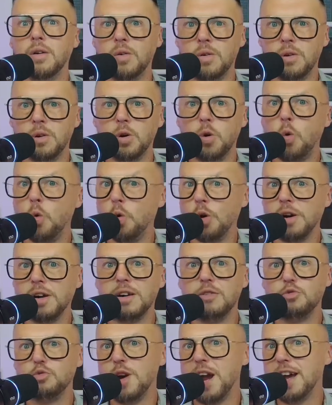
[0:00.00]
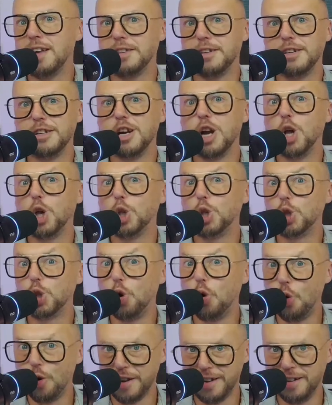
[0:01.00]
or rather
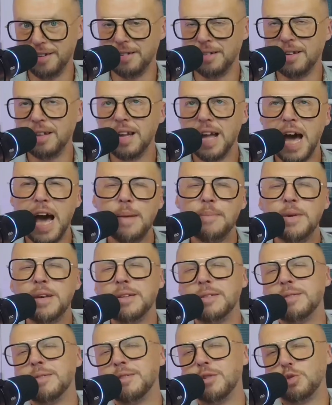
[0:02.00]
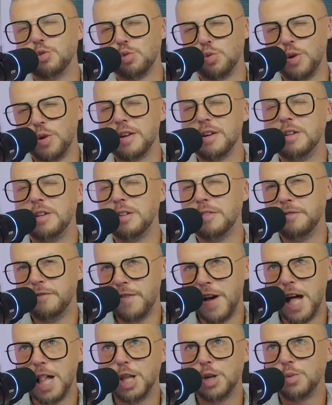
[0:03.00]
loyal, I mean royal
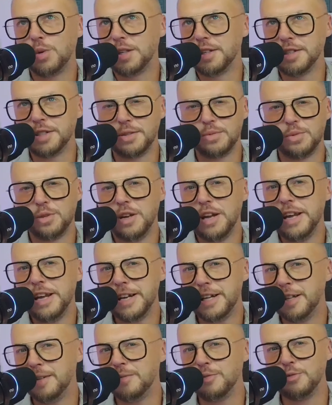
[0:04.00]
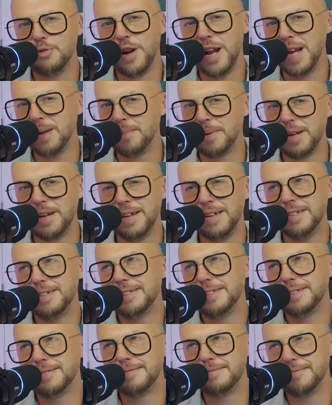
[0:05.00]
followers would help, right?
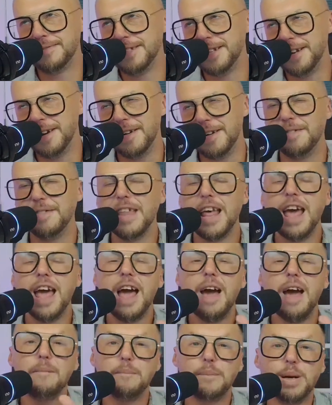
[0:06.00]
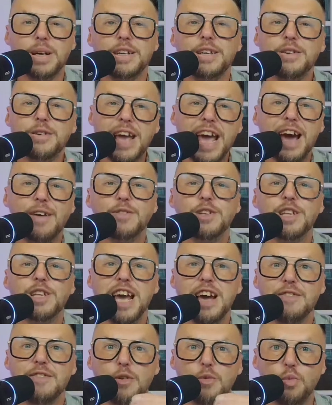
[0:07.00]
Because, you know, but you have to
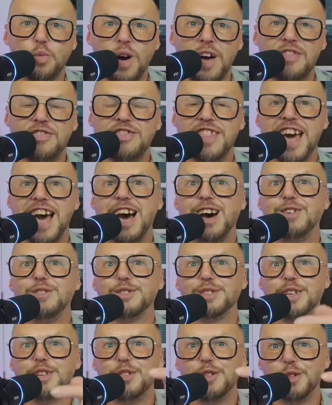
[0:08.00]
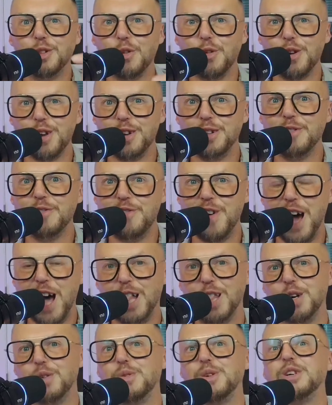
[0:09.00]
have a one thousand loyal
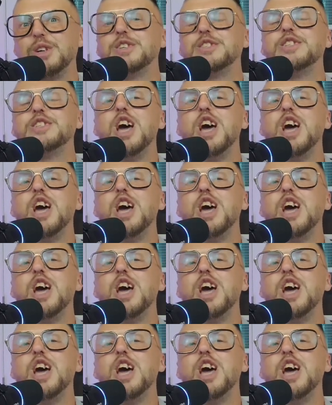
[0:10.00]
followers